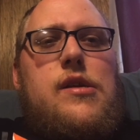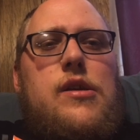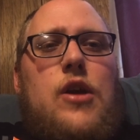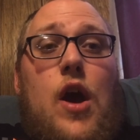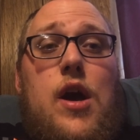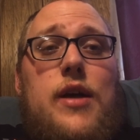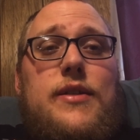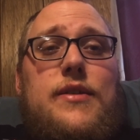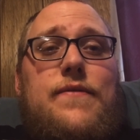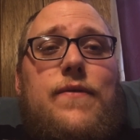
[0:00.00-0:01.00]

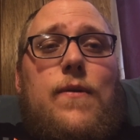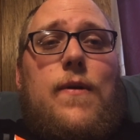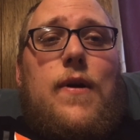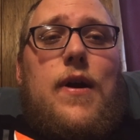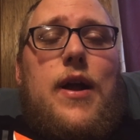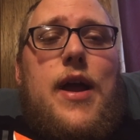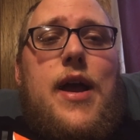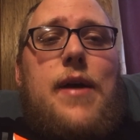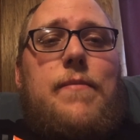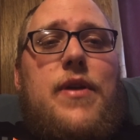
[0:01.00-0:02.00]
cost for
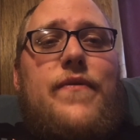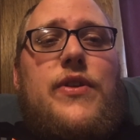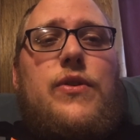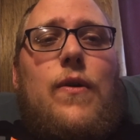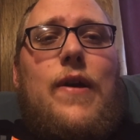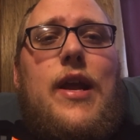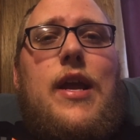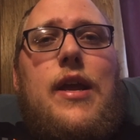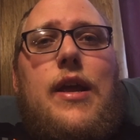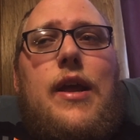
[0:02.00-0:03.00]
inventory
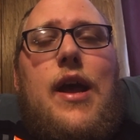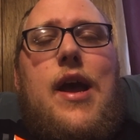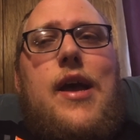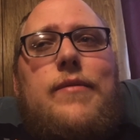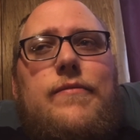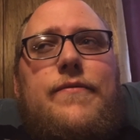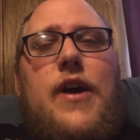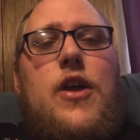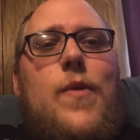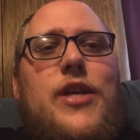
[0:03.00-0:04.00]

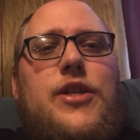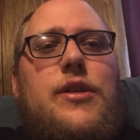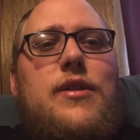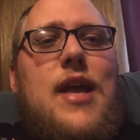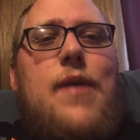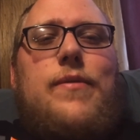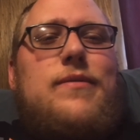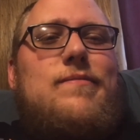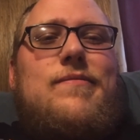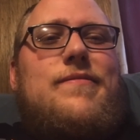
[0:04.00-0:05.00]
valuation, that was
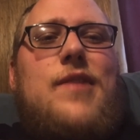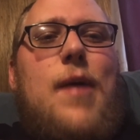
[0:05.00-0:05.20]
not